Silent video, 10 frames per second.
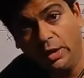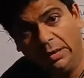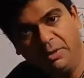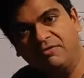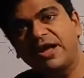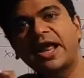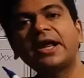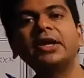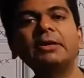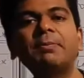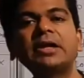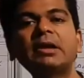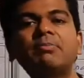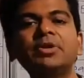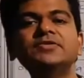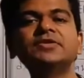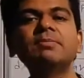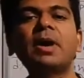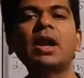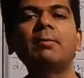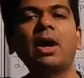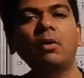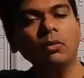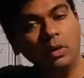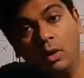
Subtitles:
But when I repay the principal amount,